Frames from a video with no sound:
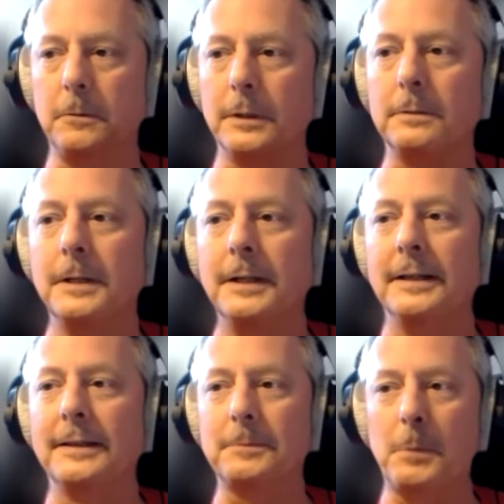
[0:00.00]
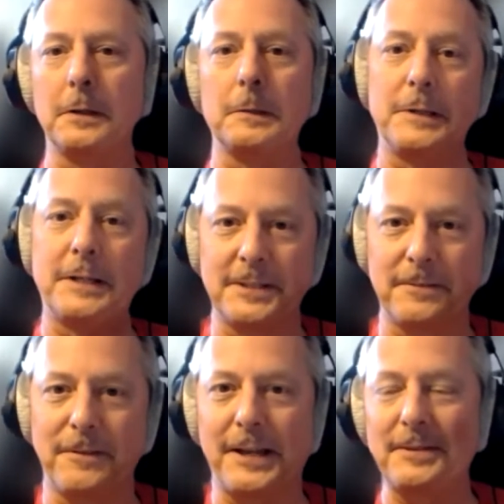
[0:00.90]
Well, that's partly because of
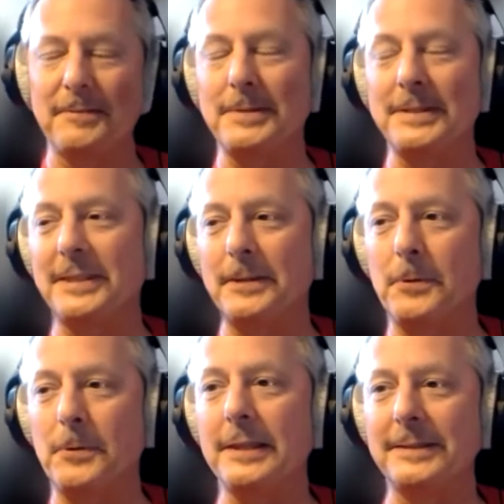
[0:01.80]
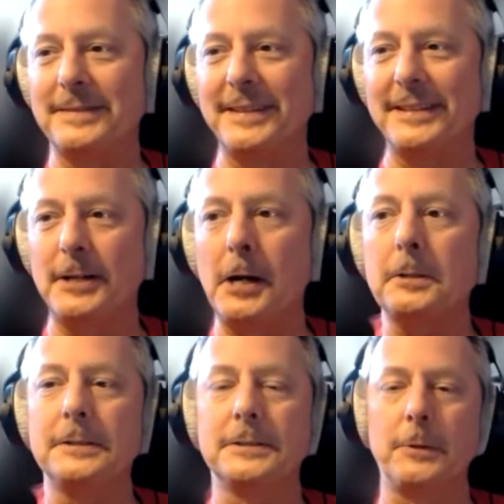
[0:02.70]
the way the
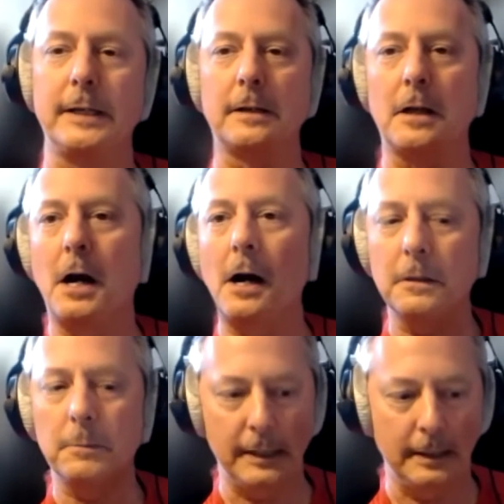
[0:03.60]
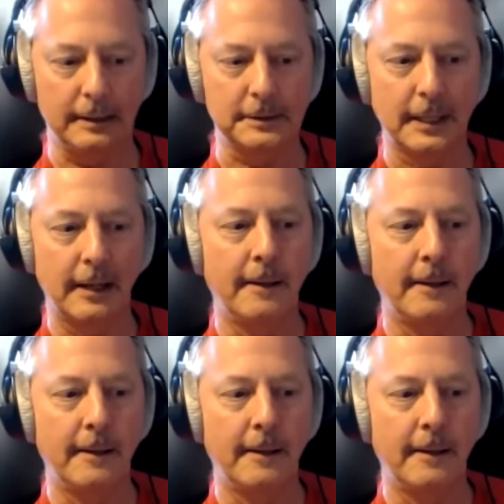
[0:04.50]
dollar is, the way the economy is.